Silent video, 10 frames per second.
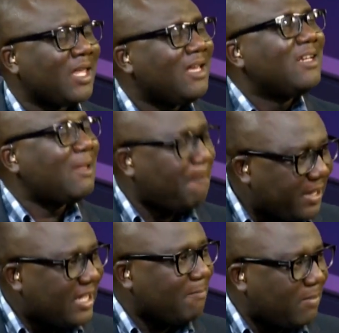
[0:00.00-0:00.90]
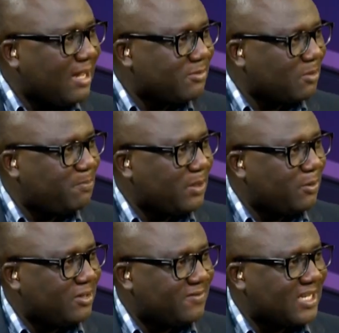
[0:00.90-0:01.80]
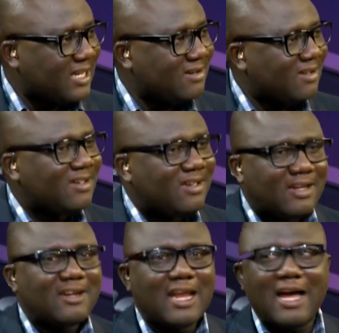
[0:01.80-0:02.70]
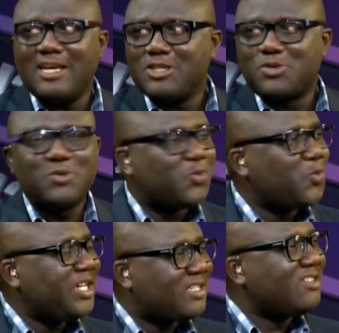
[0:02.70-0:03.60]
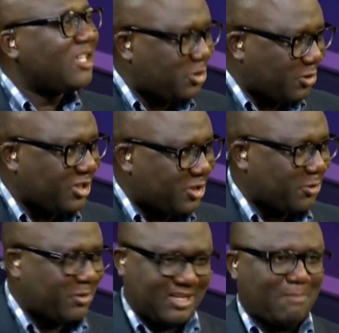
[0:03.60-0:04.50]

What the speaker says: the bigger blame some people have said lies with the judiciary.